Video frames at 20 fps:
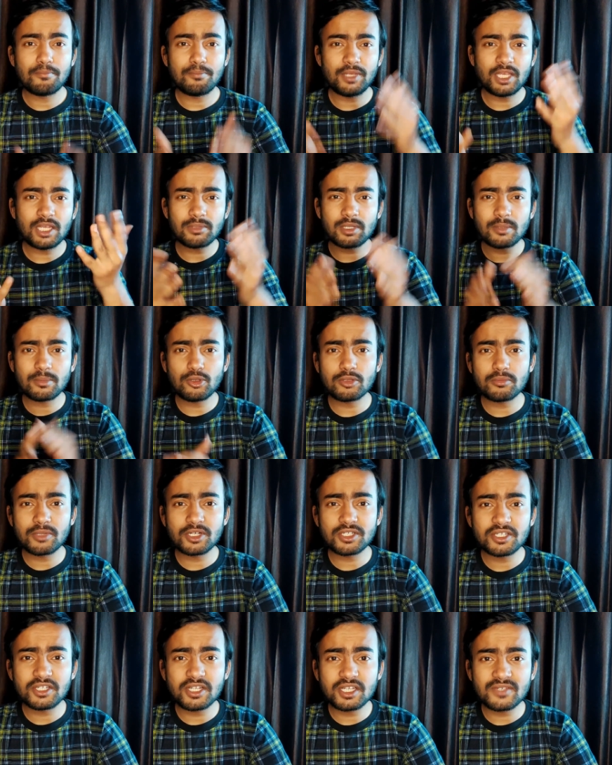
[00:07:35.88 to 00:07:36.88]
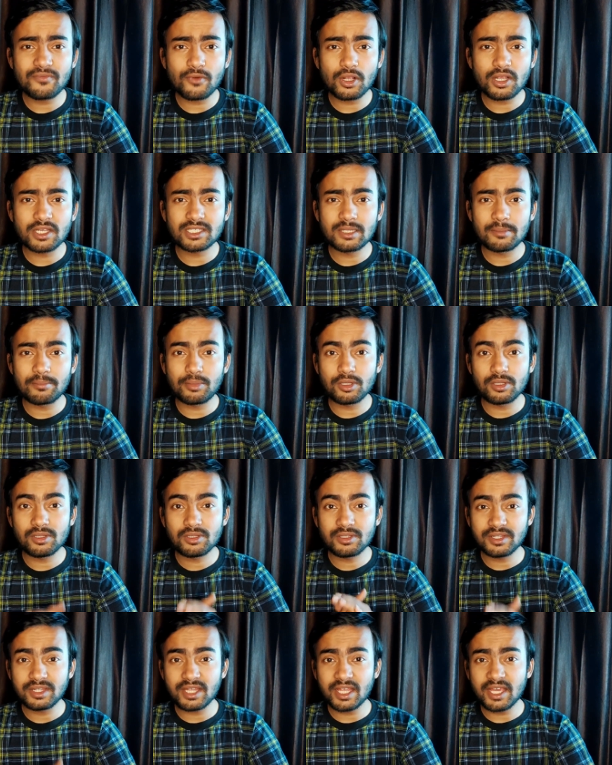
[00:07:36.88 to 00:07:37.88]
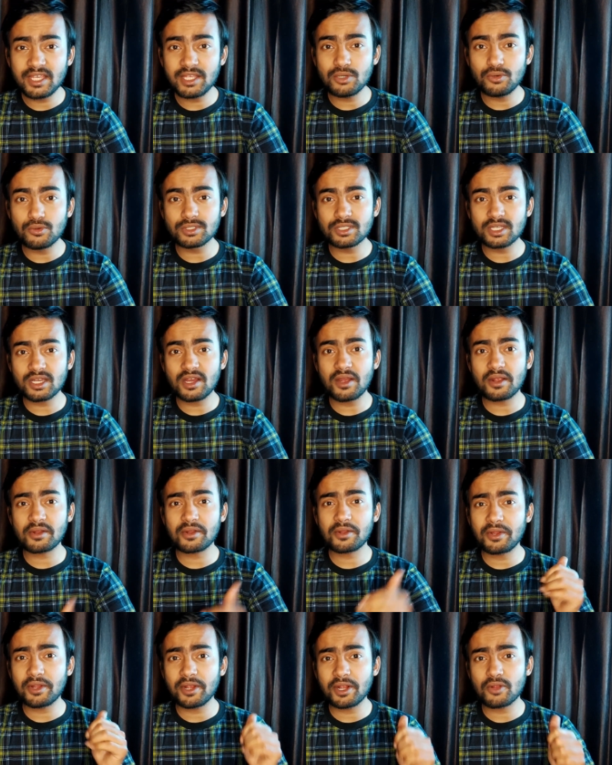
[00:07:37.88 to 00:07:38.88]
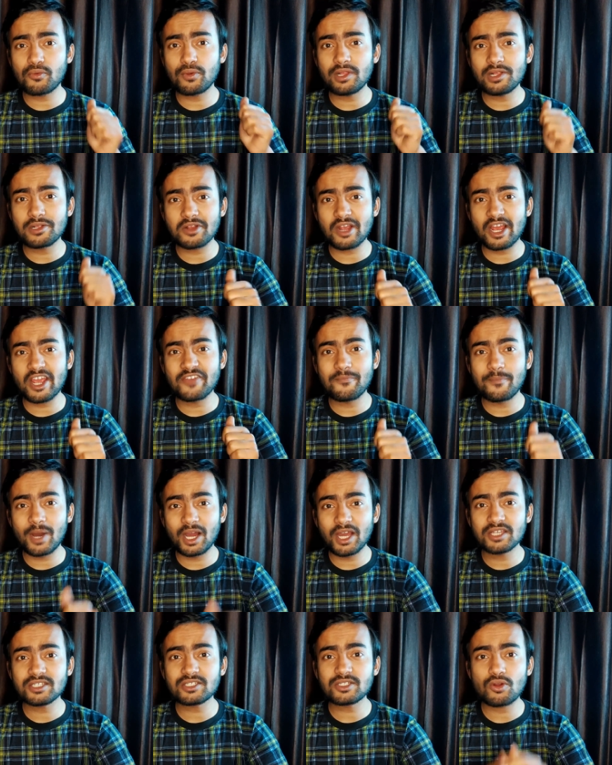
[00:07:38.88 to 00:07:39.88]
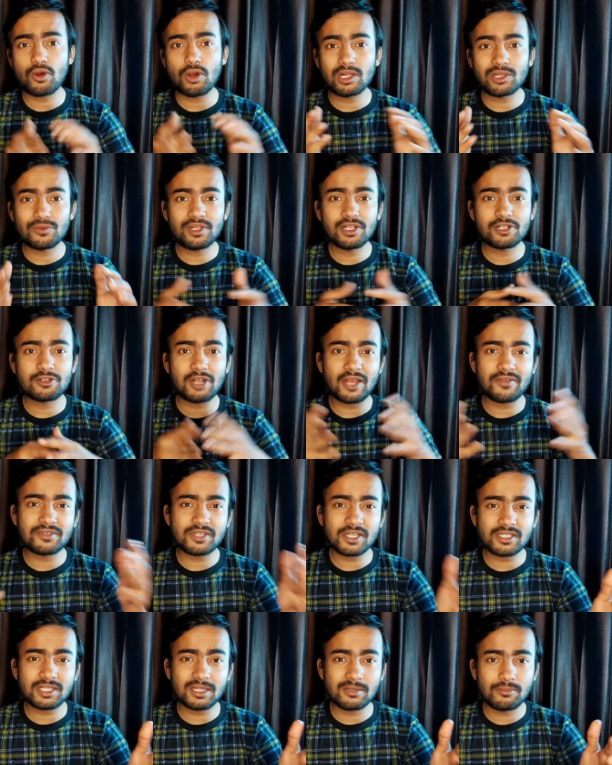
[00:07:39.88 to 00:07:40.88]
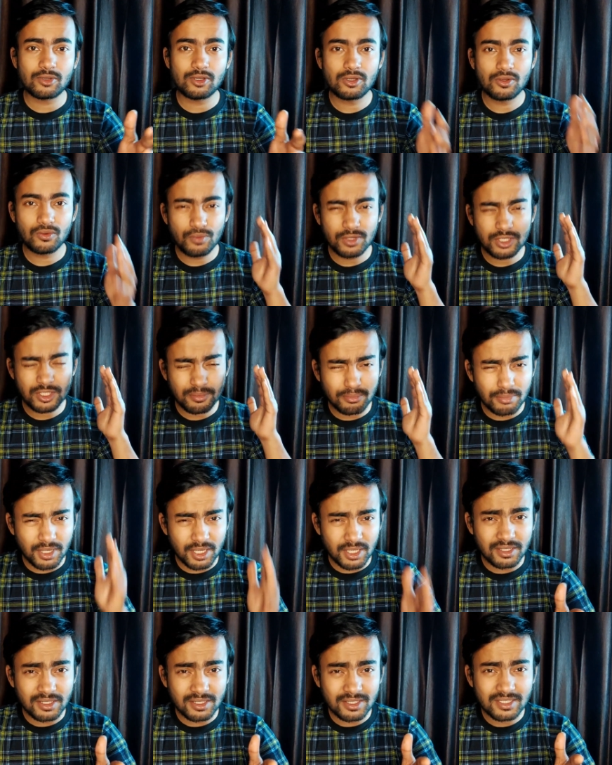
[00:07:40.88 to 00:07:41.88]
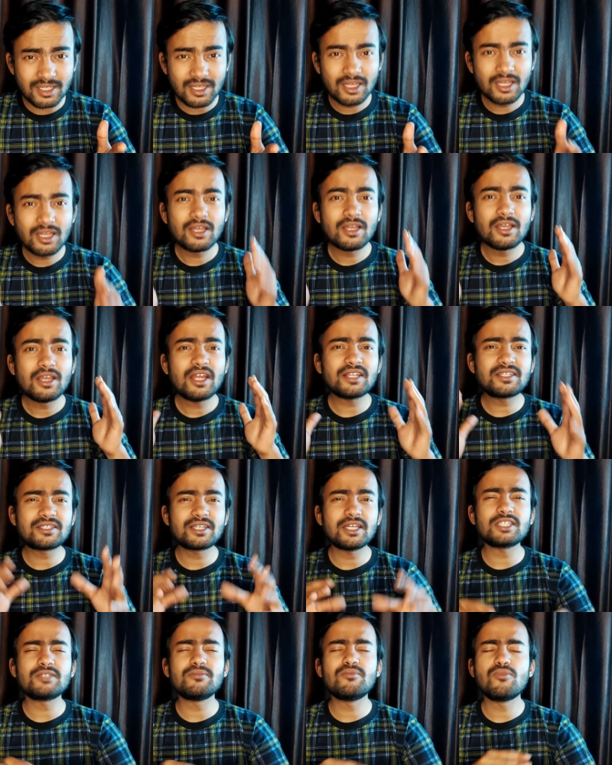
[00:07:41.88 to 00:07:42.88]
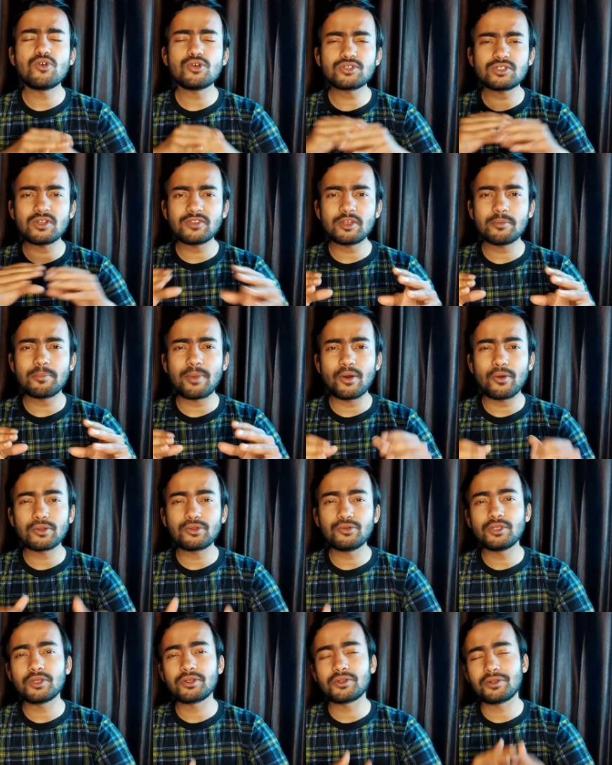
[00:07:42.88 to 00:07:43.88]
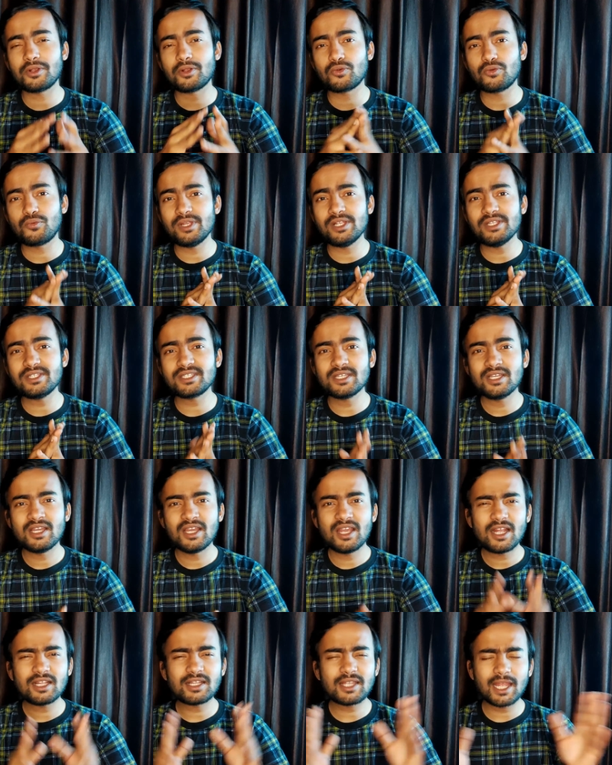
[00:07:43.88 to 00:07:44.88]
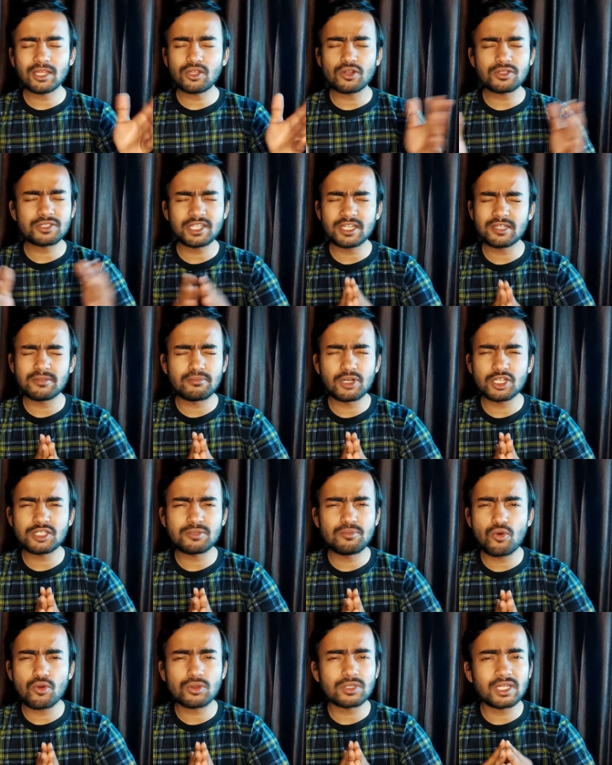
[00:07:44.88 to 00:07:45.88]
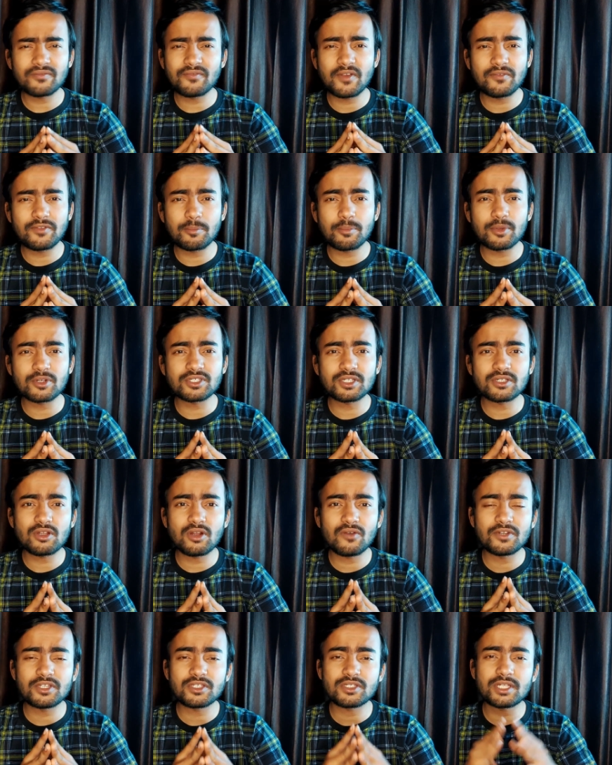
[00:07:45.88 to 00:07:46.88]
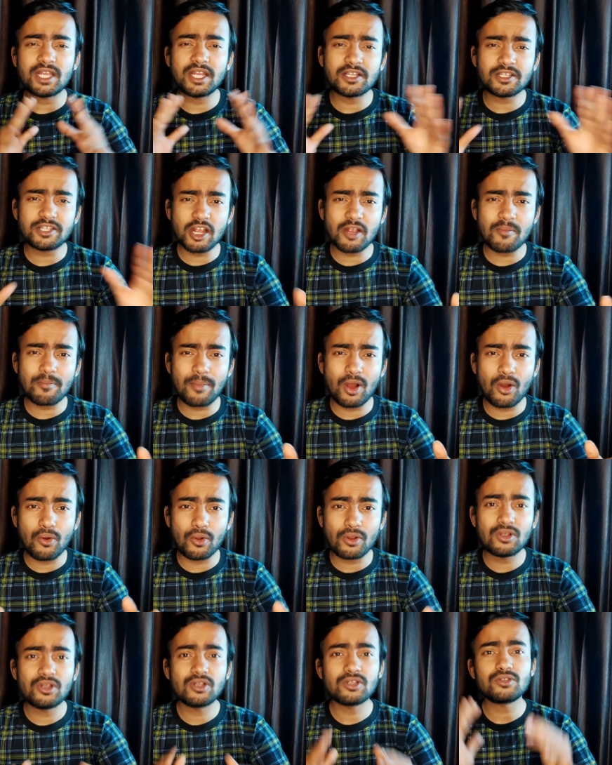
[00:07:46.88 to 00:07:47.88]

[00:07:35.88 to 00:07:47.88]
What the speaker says: BMW and Mercedes, for example, they use a rear-wheel drive biased all-wheel drive system, which means it sends most of the power to the rear wheels and cannot send much more than 50% of its entire power